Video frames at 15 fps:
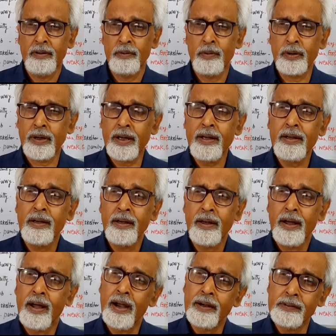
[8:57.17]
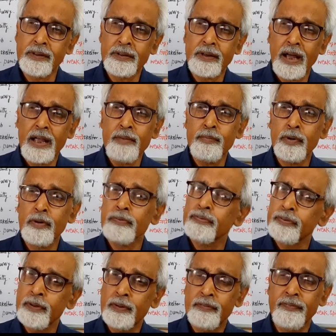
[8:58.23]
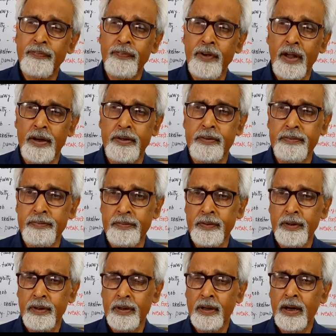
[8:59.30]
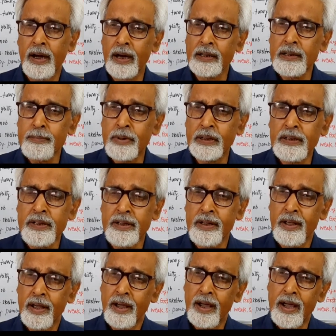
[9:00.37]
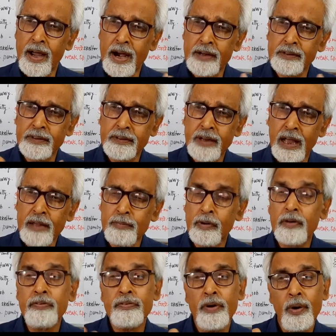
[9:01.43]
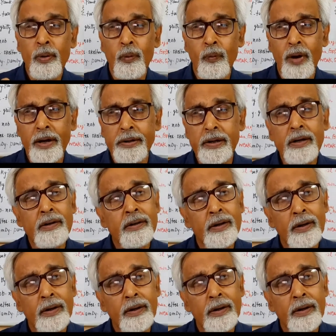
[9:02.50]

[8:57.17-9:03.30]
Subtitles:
okay, at the time of flood, hurly burly at the time of water